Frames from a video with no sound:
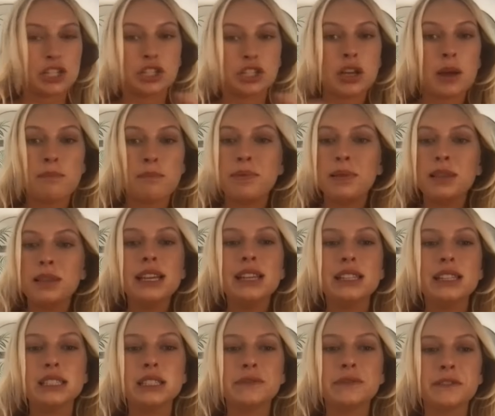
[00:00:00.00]

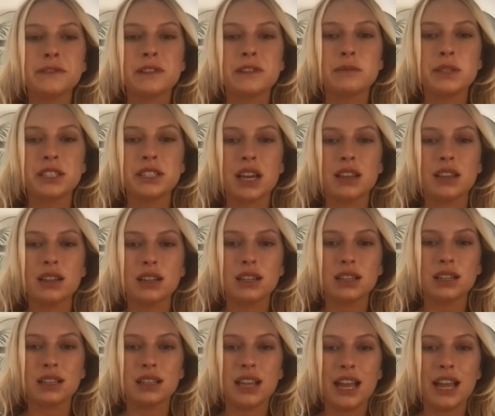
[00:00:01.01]
completely different from each other.